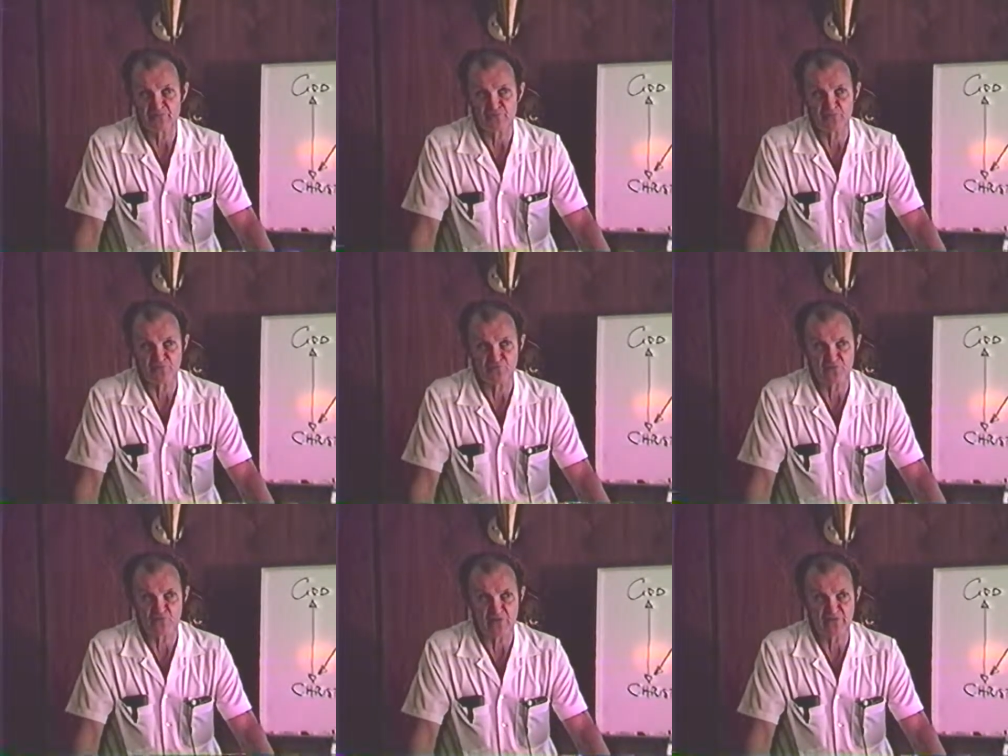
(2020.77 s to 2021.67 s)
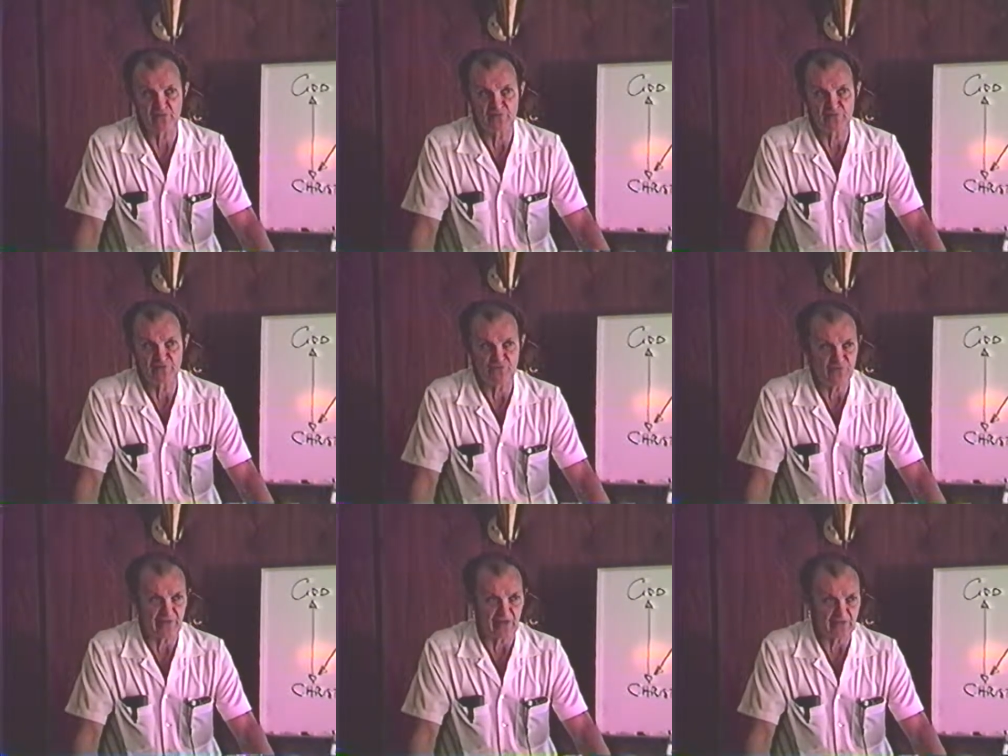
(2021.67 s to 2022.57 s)
True, true morality will never do
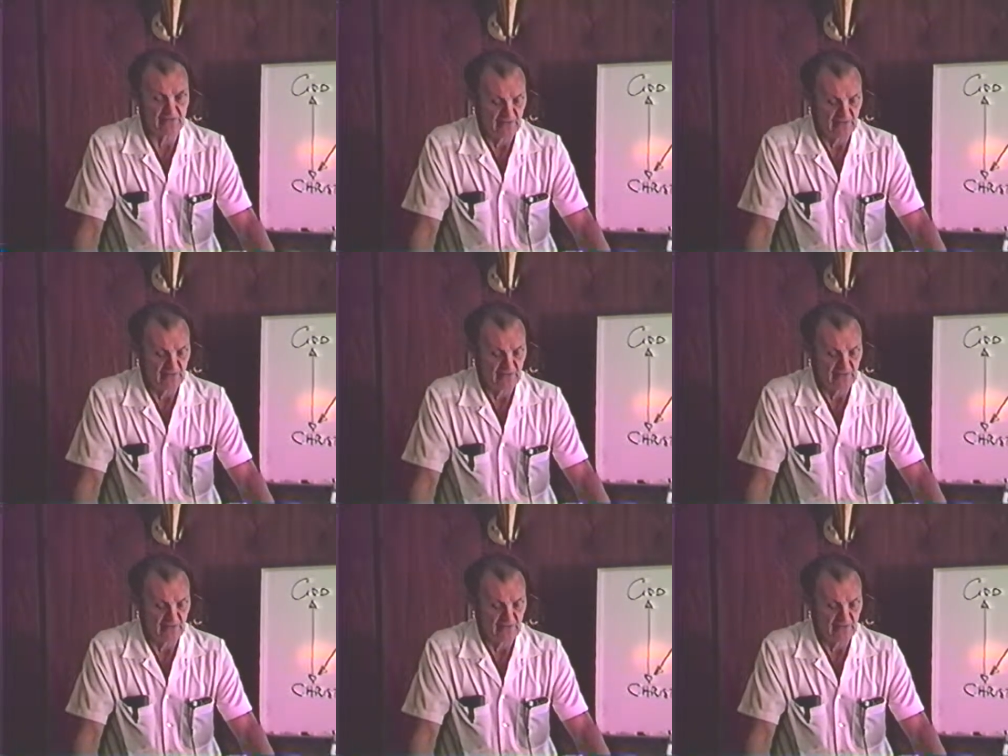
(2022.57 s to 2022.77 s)
that.